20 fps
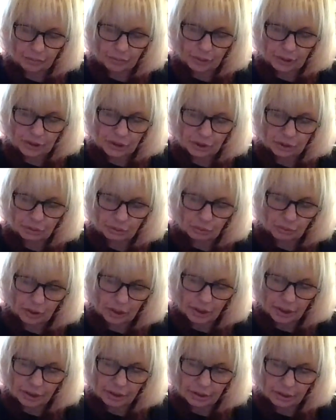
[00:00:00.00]
what you
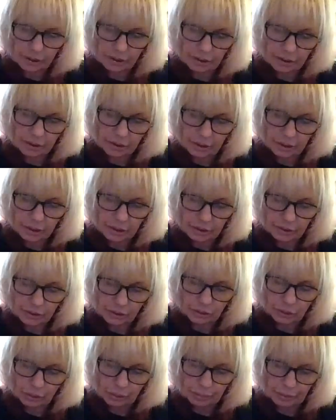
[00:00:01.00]
want,
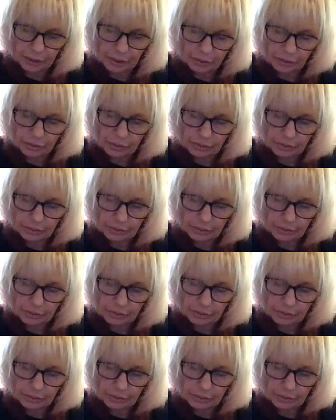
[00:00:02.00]
Scorpio.